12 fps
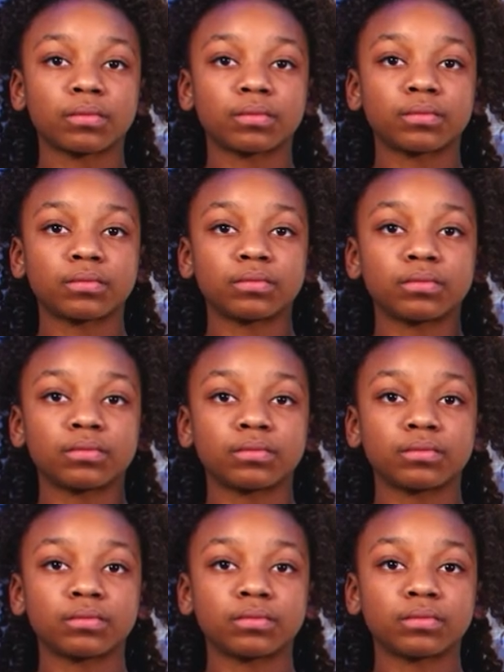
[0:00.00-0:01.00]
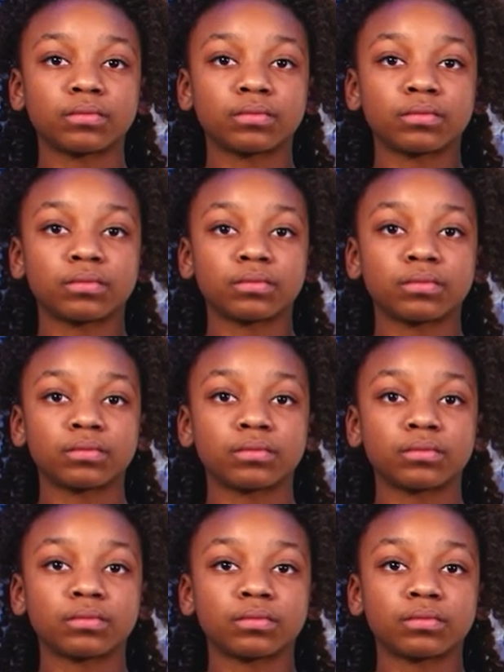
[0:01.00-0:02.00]

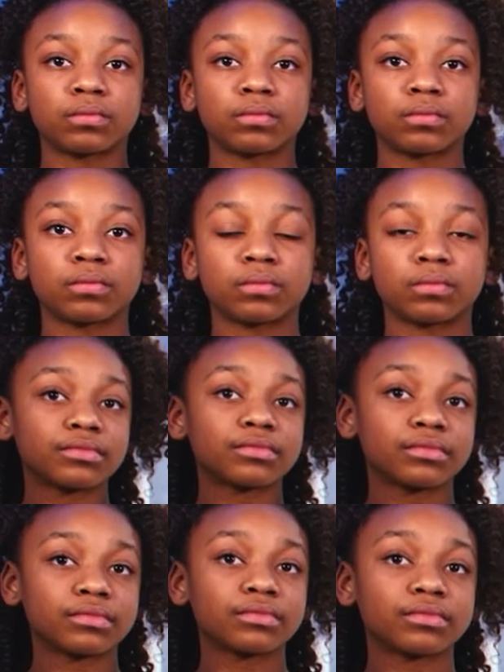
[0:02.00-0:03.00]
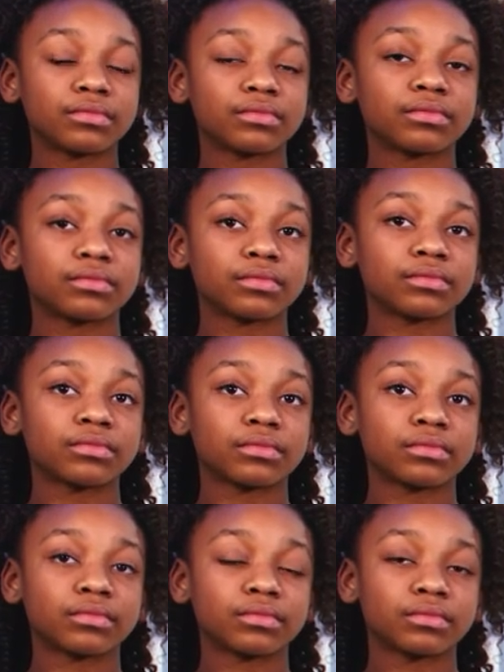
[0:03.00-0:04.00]

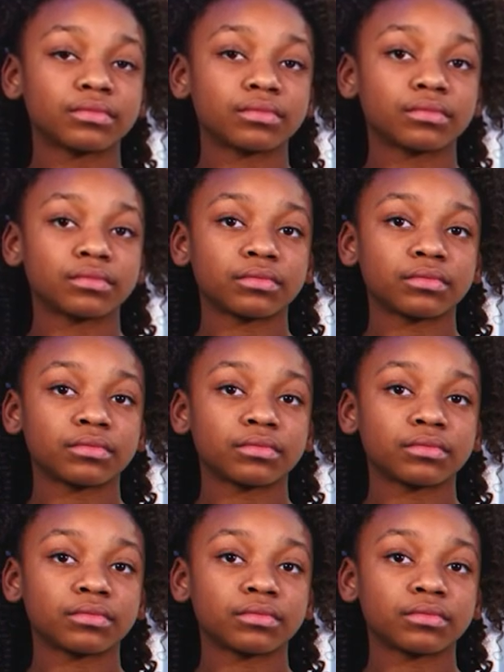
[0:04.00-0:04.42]
The person shown says nothing.